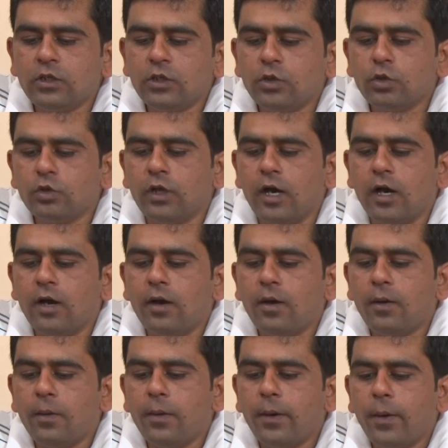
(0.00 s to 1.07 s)
to the
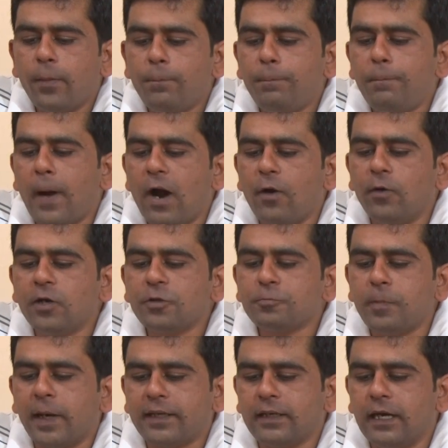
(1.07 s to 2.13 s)
power
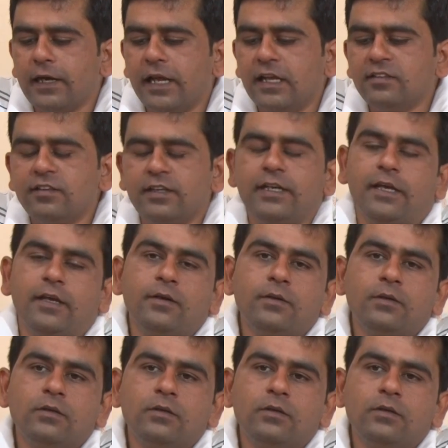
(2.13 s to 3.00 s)
spectral density